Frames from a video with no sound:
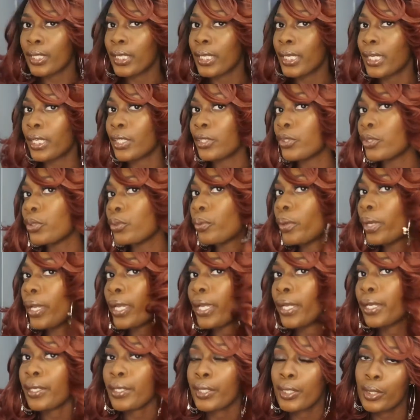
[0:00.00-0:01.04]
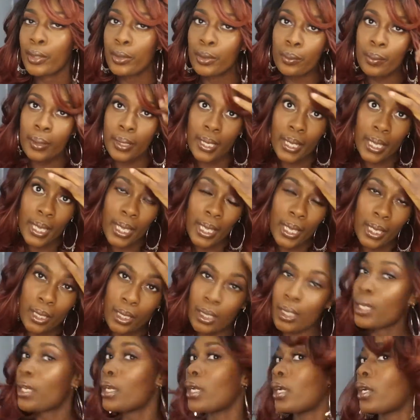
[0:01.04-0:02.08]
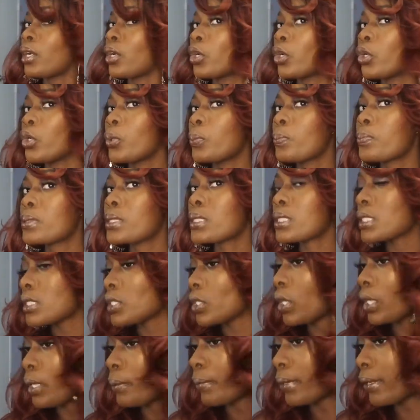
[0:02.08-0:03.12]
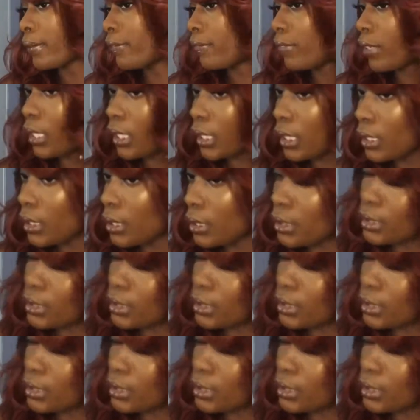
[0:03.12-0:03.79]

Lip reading: Get new hair, you don't know how to act. Oops, it's all on my face.